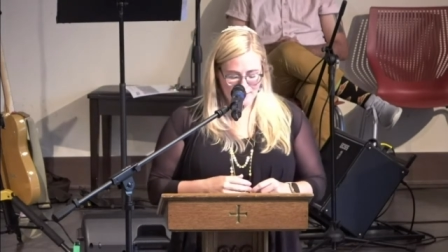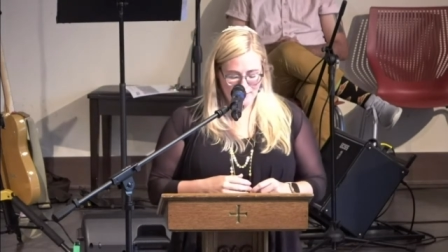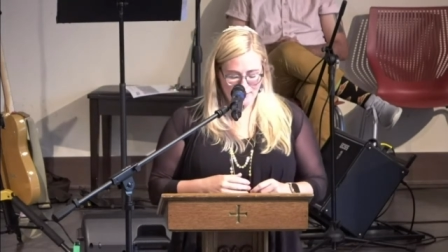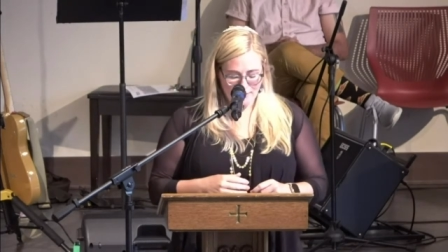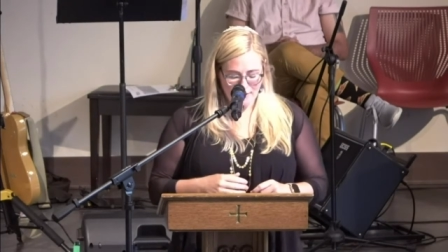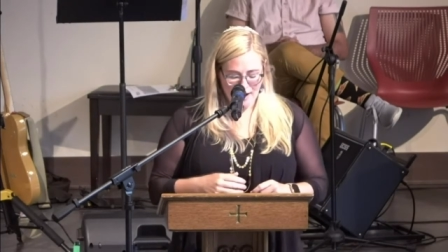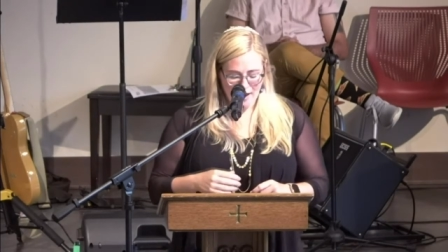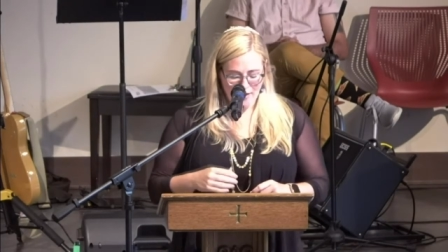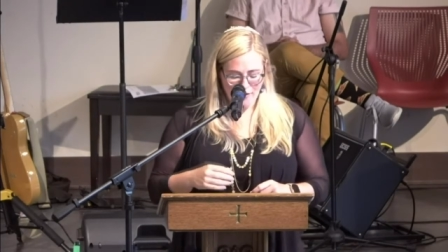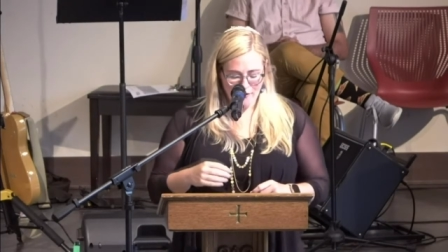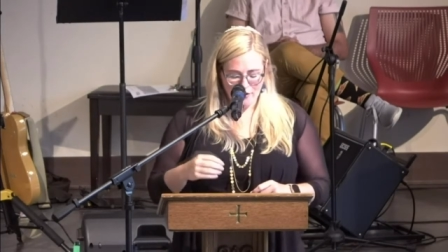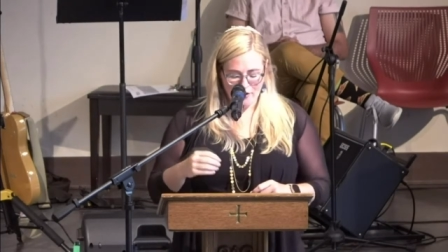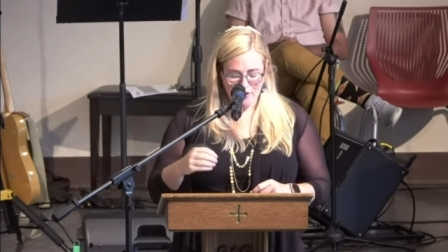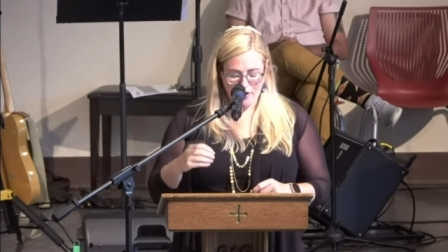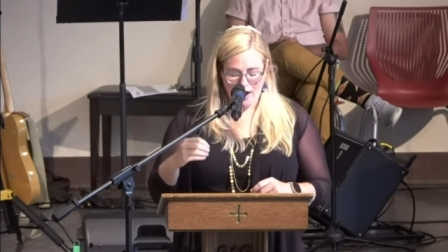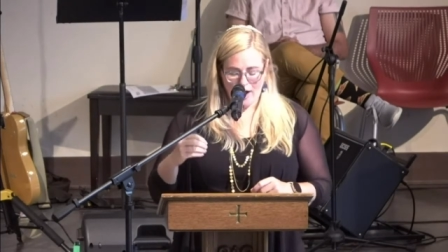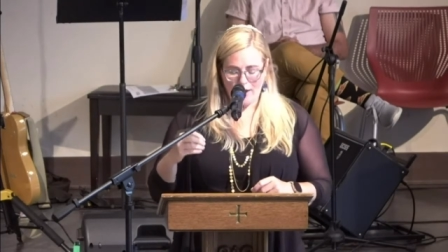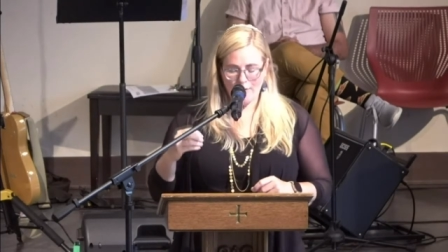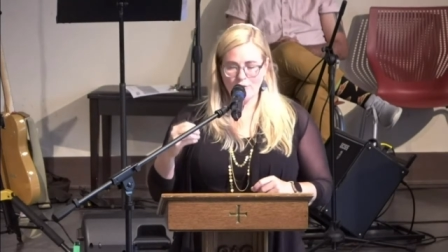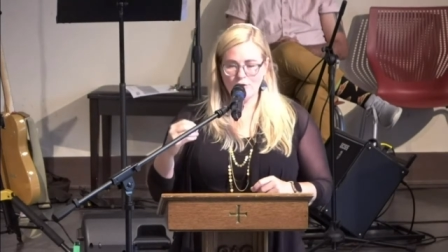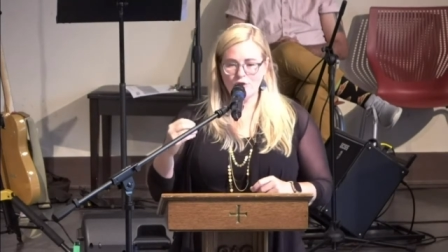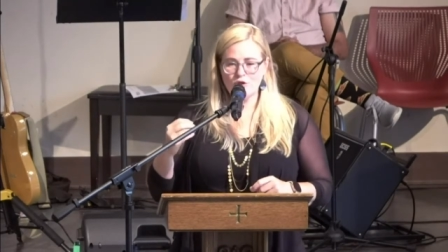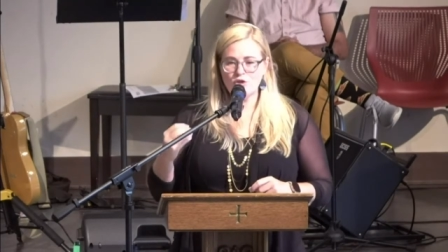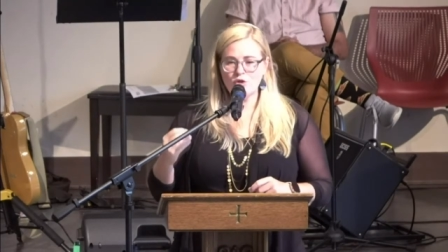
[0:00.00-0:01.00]
but rather
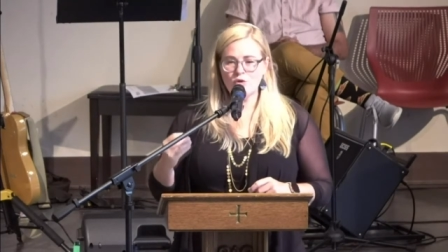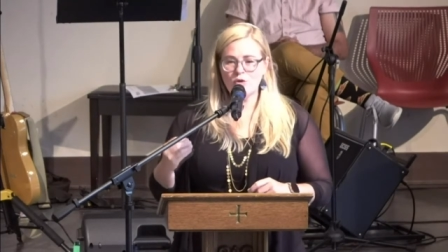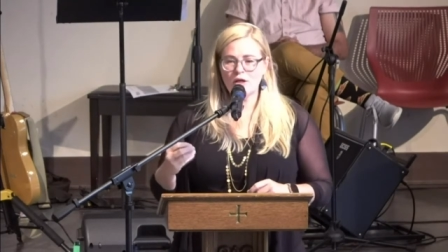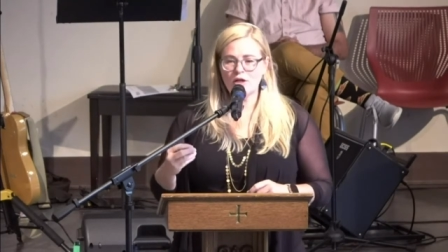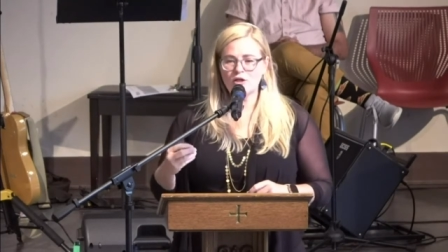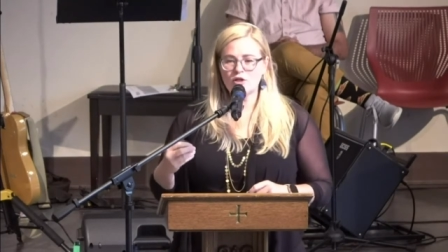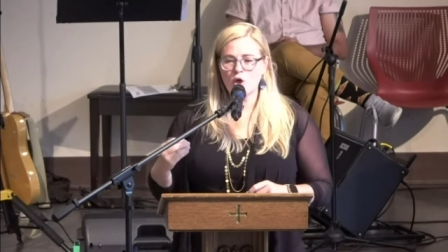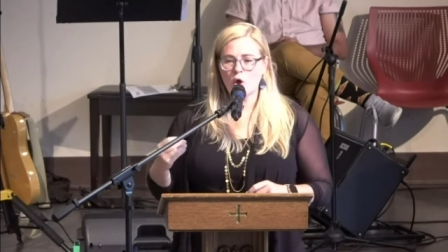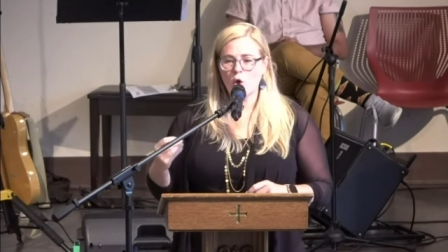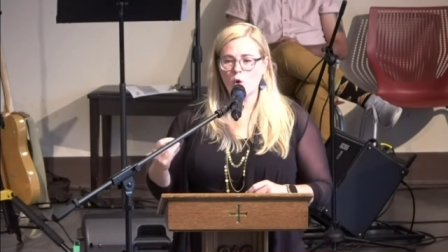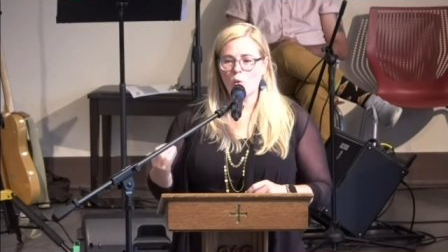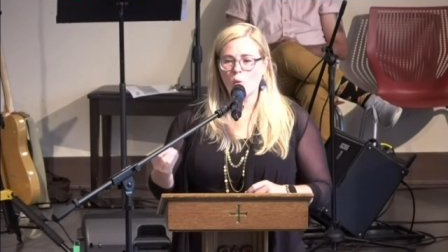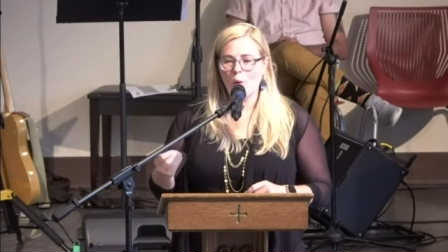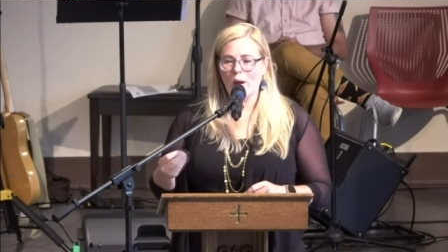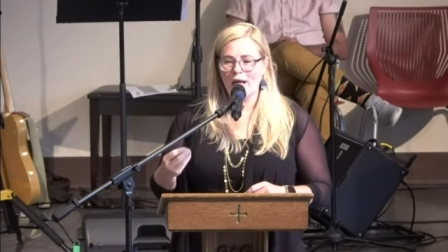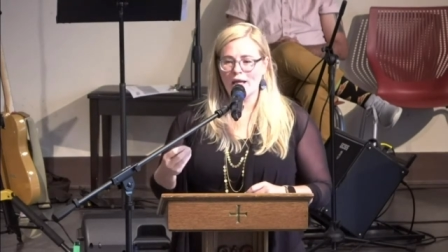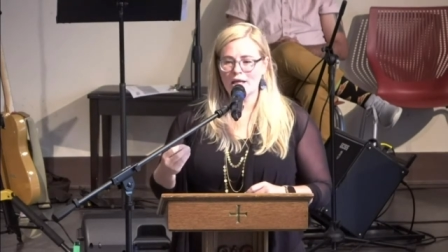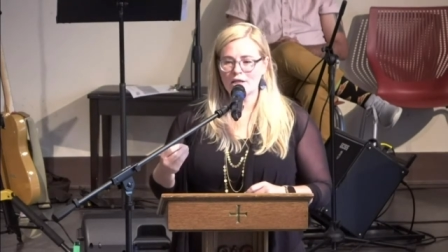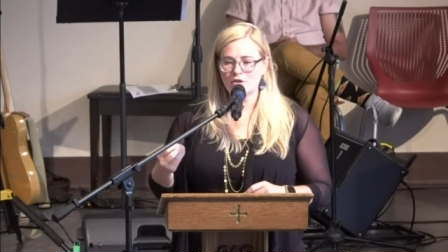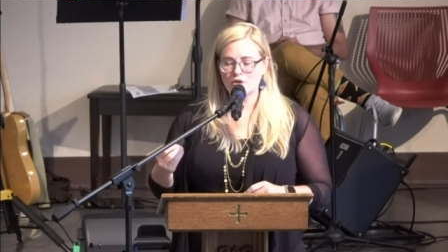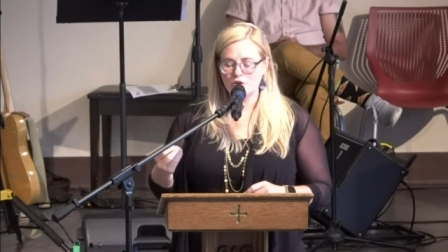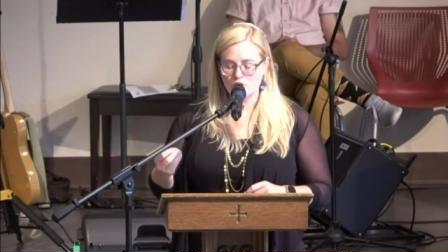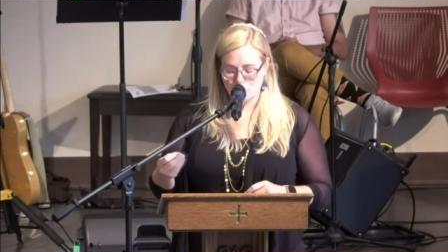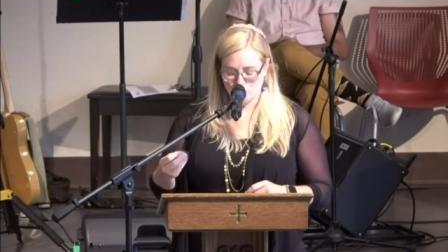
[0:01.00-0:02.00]
our duty to
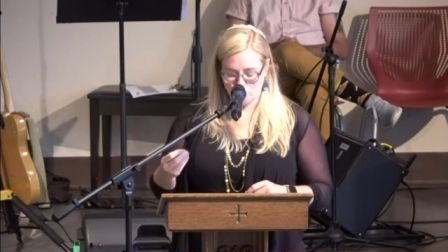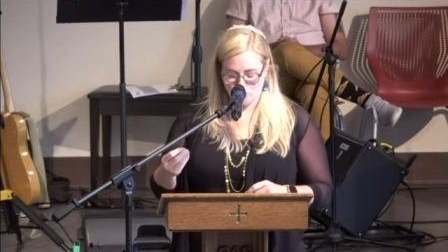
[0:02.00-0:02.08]
awake to